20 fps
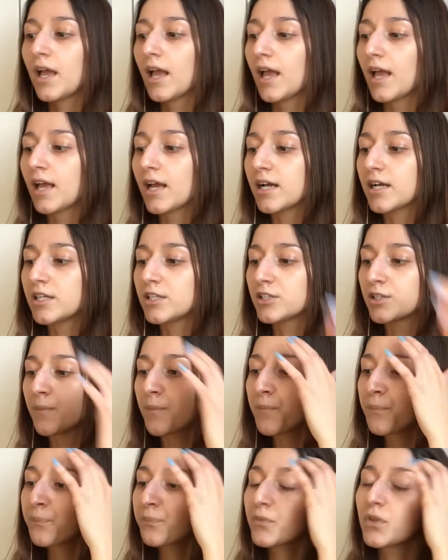and
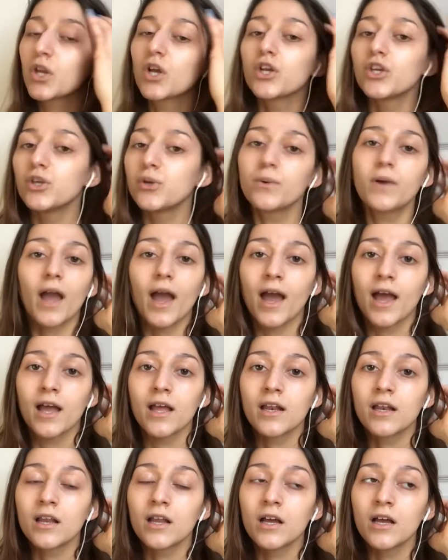you
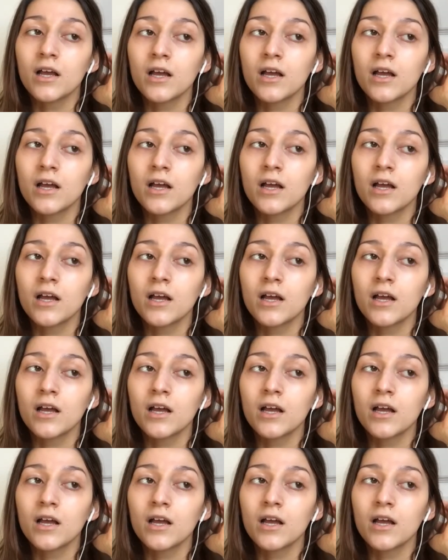can